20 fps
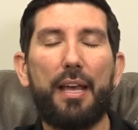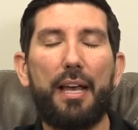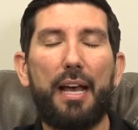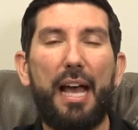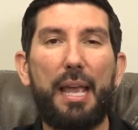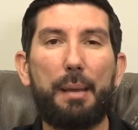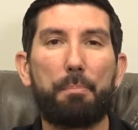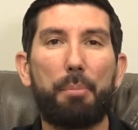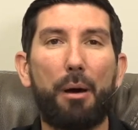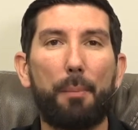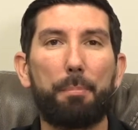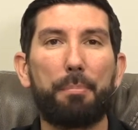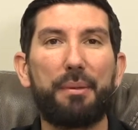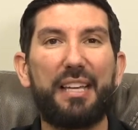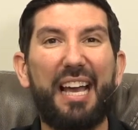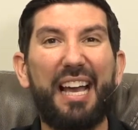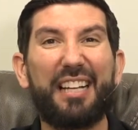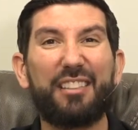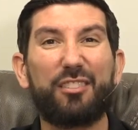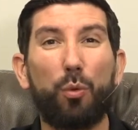A puppy
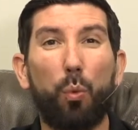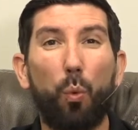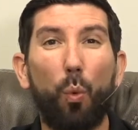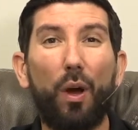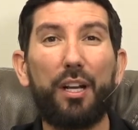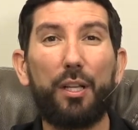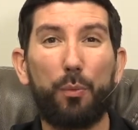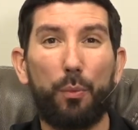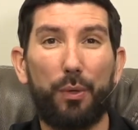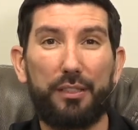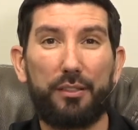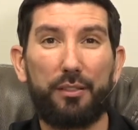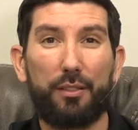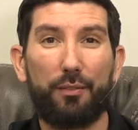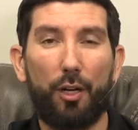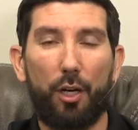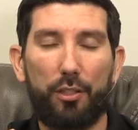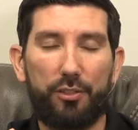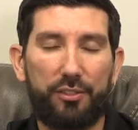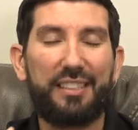at 20 weeks
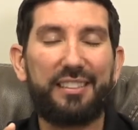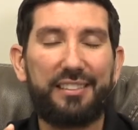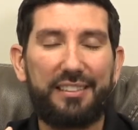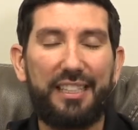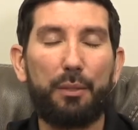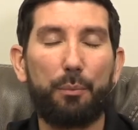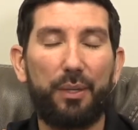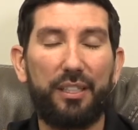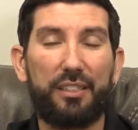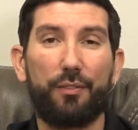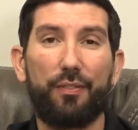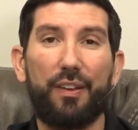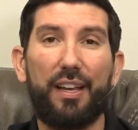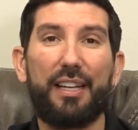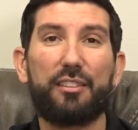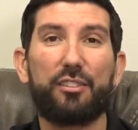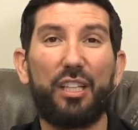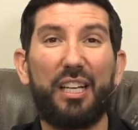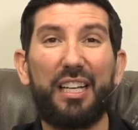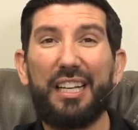of, or 16 weeks of
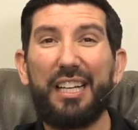age,